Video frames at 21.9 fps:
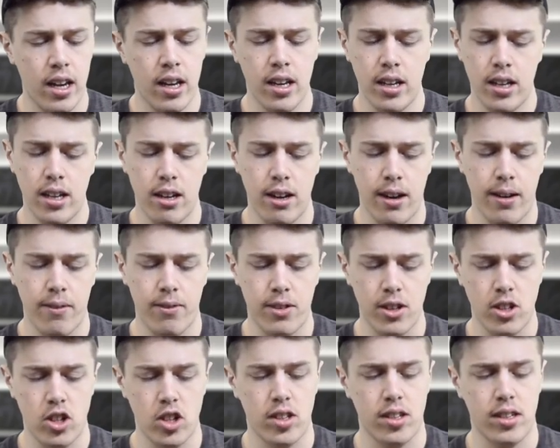uh, if
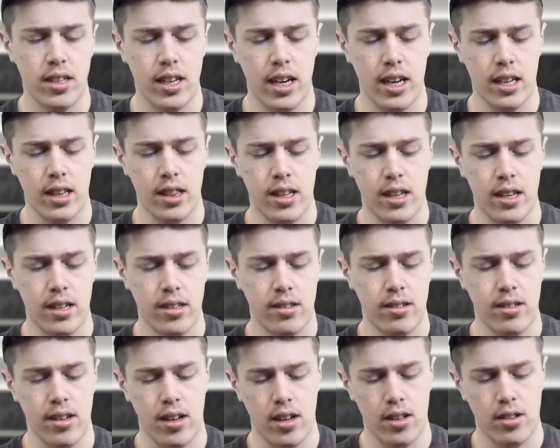you just take
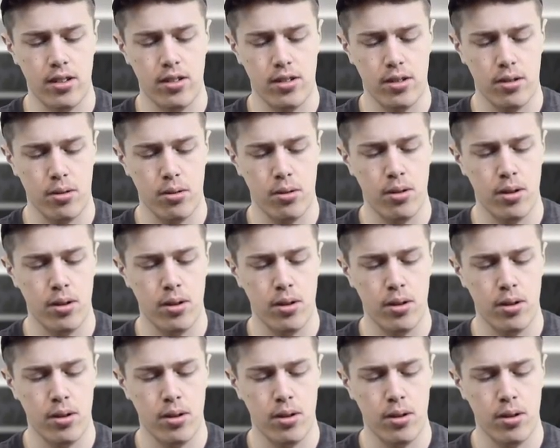this, unscrew